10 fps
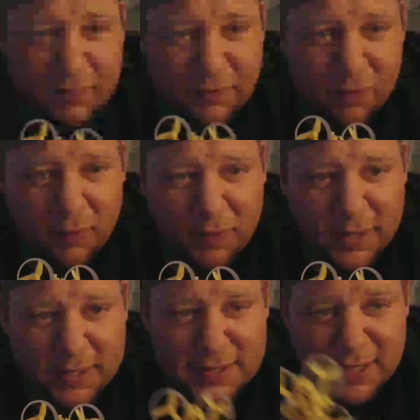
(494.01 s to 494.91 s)
4
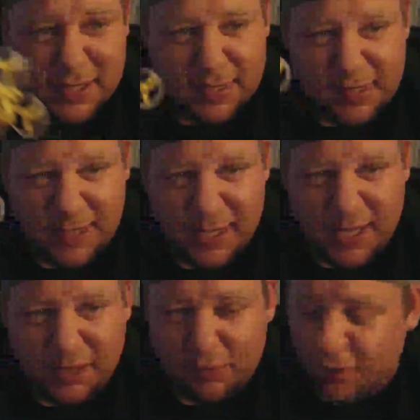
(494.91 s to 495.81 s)
minutes, huh? Yeah,
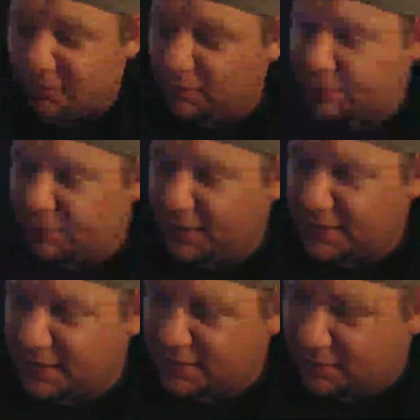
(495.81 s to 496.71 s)
3 or 4 minutes,
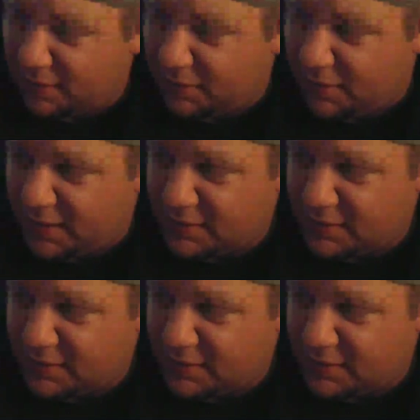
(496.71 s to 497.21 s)
that's what I thought.